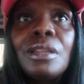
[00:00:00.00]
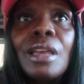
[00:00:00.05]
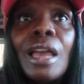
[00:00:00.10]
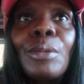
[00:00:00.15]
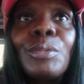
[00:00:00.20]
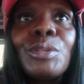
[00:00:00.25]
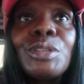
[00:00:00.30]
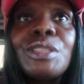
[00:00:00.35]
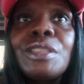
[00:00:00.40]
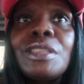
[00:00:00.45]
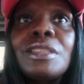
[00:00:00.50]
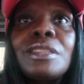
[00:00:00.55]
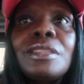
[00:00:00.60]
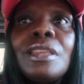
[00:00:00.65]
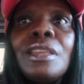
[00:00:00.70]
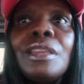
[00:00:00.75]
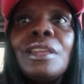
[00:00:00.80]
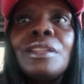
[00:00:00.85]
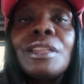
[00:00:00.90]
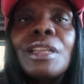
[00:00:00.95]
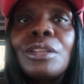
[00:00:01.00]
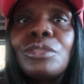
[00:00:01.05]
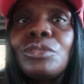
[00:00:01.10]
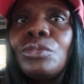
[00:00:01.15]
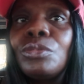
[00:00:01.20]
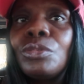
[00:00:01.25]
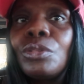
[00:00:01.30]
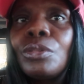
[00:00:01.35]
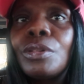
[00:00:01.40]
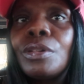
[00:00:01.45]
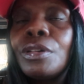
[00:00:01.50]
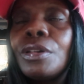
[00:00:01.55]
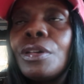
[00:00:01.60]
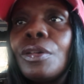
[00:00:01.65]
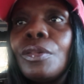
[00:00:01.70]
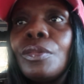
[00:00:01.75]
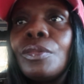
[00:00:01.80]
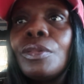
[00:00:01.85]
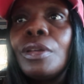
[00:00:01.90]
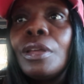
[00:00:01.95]
I was just here not too long
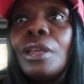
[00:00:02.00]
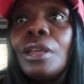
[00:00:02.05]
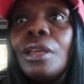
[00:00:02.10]
ago.